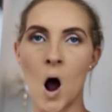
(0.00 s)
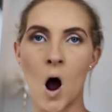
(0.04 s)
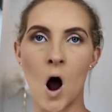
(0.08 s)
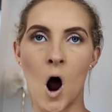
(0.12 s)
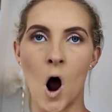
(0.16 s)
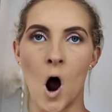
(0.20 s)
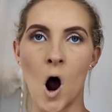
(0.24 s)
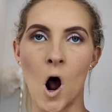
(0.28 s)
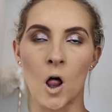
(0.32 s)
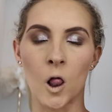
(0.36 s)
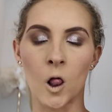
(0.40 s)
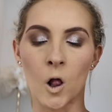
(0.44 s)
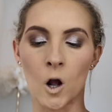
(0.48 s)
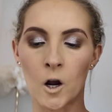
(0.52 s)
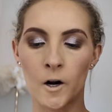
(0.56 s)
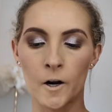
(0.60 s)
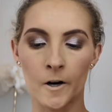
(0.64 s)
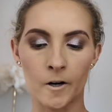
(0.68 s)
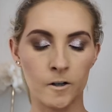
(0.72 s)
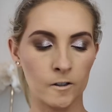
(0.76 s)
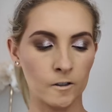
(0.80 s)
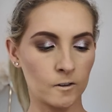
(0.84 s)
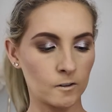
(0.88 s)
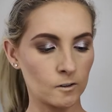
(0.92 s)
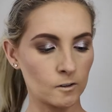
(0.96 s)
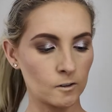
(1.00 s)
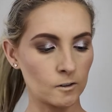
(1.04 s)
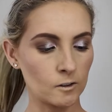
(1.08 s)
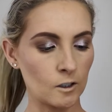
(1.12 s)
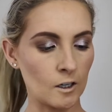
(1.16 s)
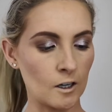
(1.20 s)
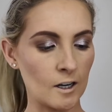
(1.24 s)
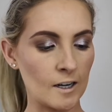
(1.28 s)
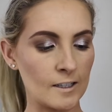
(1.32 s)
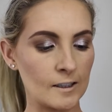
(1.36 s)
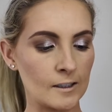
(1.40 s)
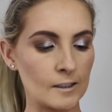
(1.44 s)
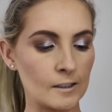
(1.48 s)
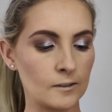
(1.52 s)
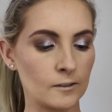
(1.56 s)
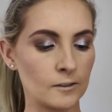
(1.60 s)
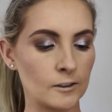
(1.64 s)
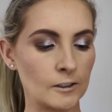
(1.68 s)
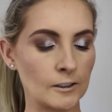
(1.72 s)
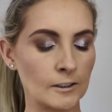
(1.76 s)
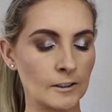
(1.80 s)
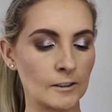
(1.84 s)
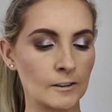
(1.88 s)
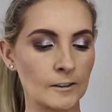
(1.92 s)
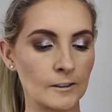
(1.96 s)
highlighter. I love
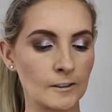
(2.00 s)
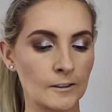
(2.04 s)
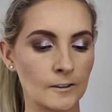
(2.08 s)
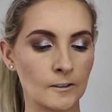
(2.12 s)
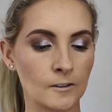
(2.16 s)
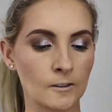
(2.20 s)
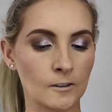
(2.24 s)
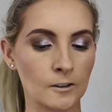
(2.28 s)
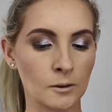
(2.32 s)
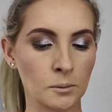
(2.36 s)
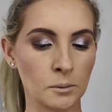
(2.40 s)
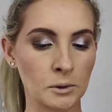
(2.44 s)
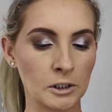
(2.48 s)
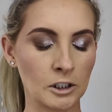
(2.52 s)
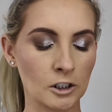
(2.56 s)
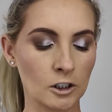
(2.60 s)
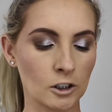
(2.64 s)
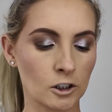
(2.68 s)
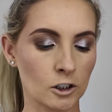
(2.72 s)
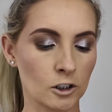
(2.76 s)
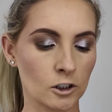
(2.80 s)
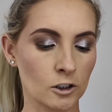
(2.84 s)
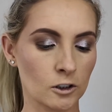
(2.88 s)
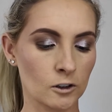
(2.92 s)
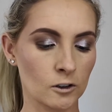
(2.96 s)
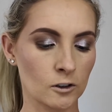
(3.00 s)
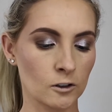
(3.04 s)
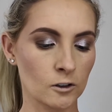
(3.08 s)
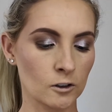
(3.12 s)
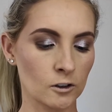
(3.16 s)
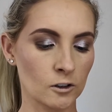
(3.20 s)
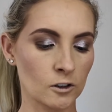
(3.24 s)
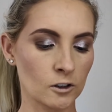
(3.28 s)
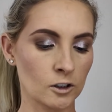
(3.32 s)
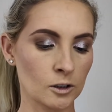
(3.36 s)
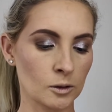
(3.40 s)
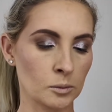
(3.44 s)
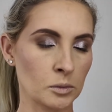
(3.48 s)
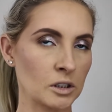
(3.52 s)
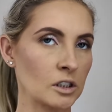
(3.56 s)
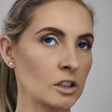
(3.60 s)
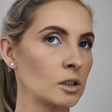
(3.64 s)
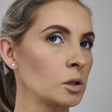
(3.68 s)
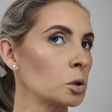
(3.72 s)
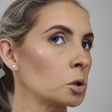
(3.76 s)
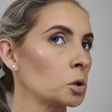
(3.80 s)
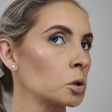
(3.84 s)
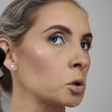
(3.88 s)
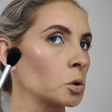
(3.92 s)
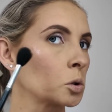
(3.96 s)
highlighter so much. Someone
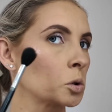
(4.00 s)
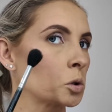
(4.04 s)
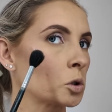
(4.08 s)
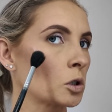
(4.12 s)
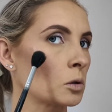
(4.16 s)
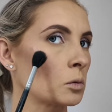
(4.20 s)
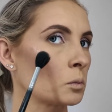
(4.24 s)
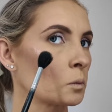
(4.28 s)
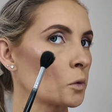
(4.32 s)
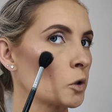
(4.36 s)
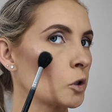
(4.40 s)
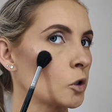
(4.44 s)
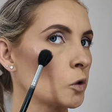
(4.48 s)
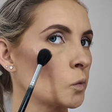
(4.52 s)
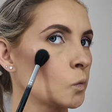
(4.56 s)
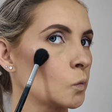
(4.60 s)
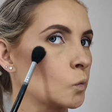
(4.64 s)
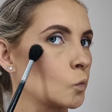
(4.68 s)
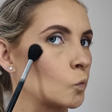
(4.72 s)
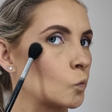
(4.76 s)
needs to stop me.